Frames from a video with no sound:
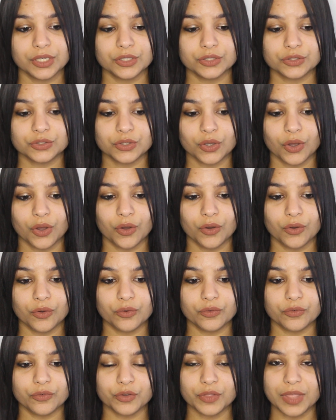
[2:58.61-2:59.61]

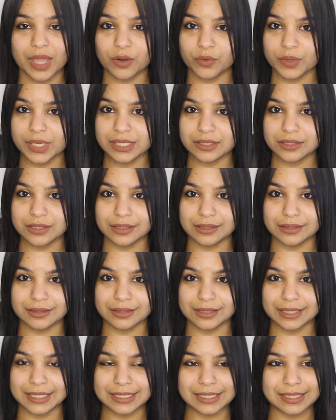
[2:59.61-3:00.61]
So for that
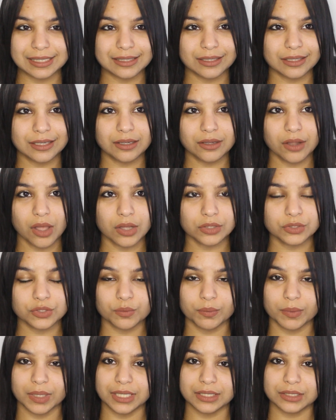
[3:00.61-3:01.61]
reason, this law
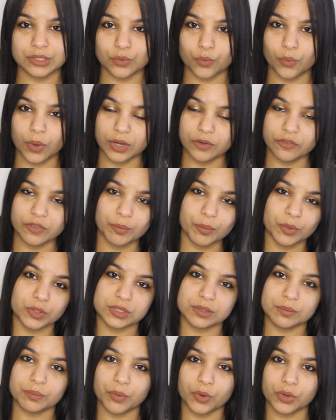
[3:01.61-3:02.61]
to me is one of the
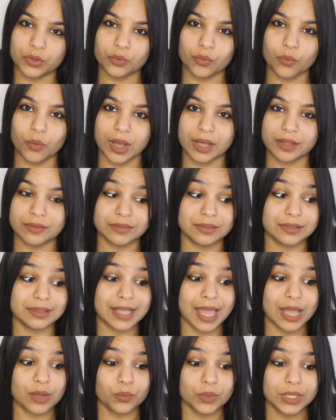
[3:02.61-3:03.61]
most important ones
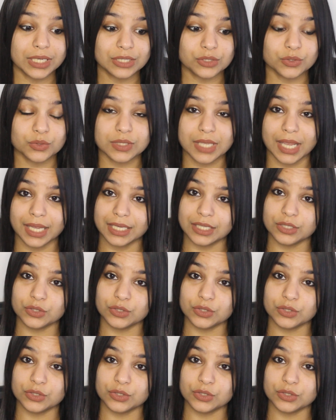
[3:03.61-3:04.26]
that we need to take